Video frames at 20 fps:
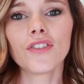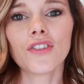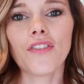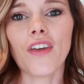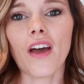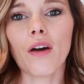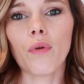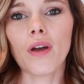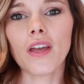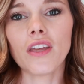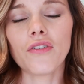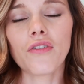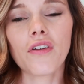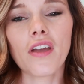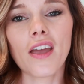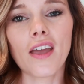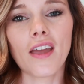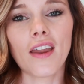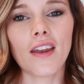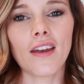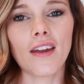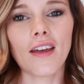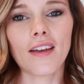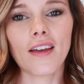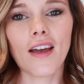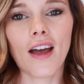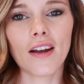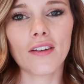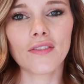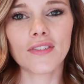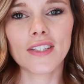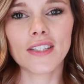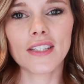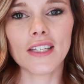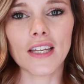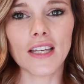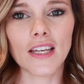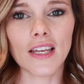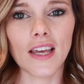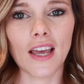so that way you can kind of
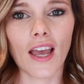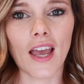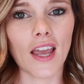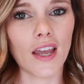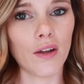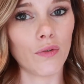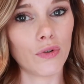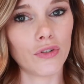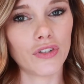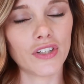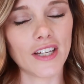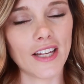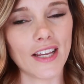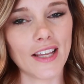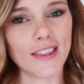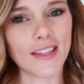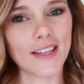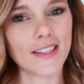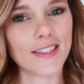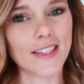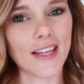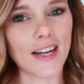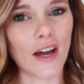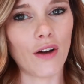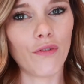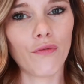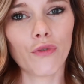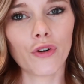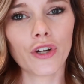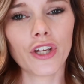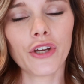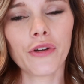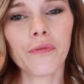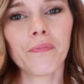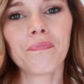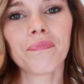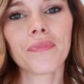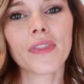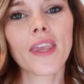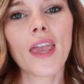see a routine that's set out for
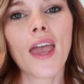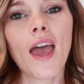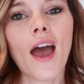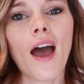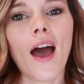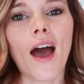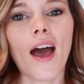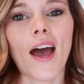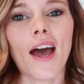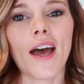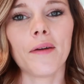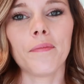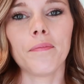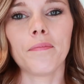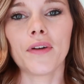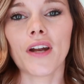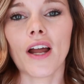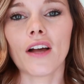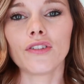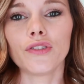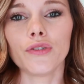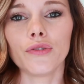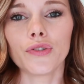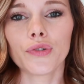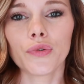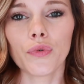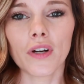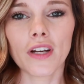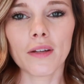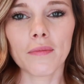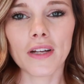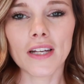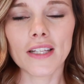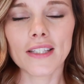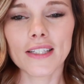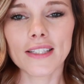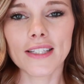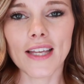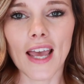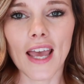you. But I'll do 20
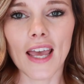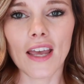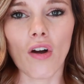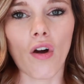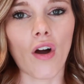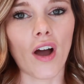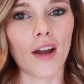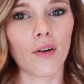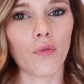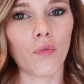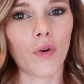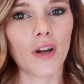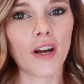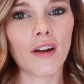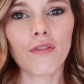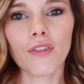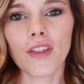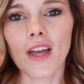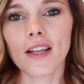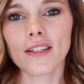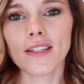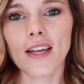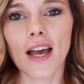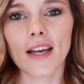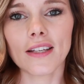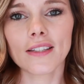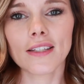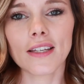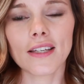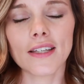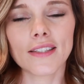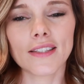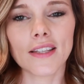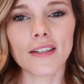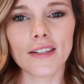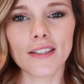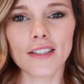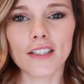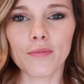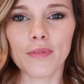minutes a day on whatever that task is
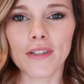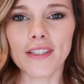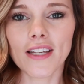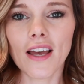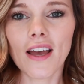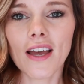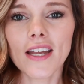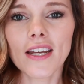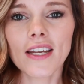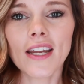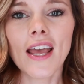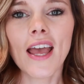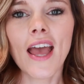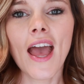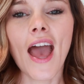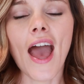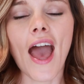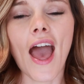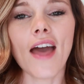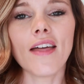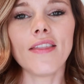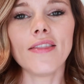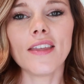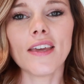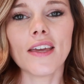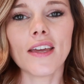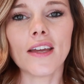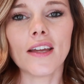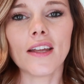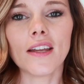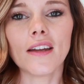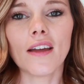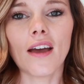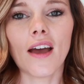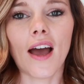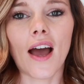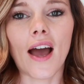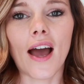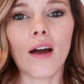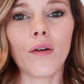that needs to be done, and then
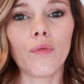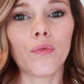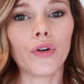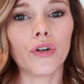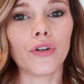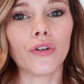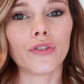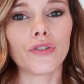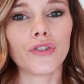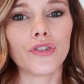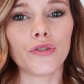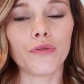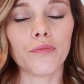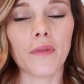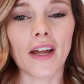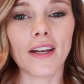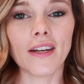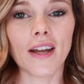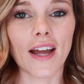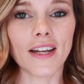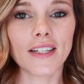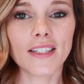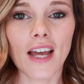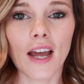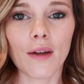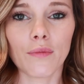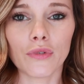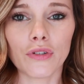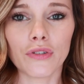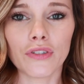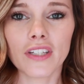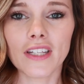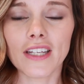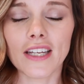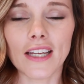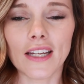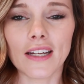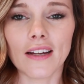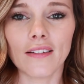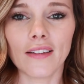I will do my nighttime
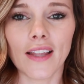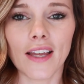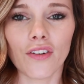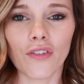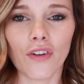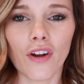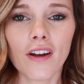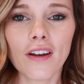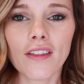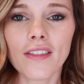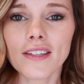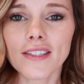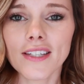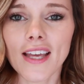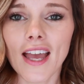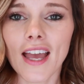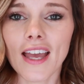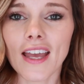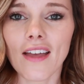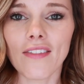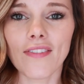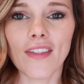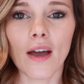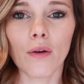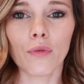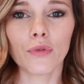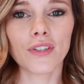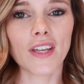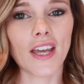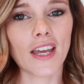routine later on in the day, and that will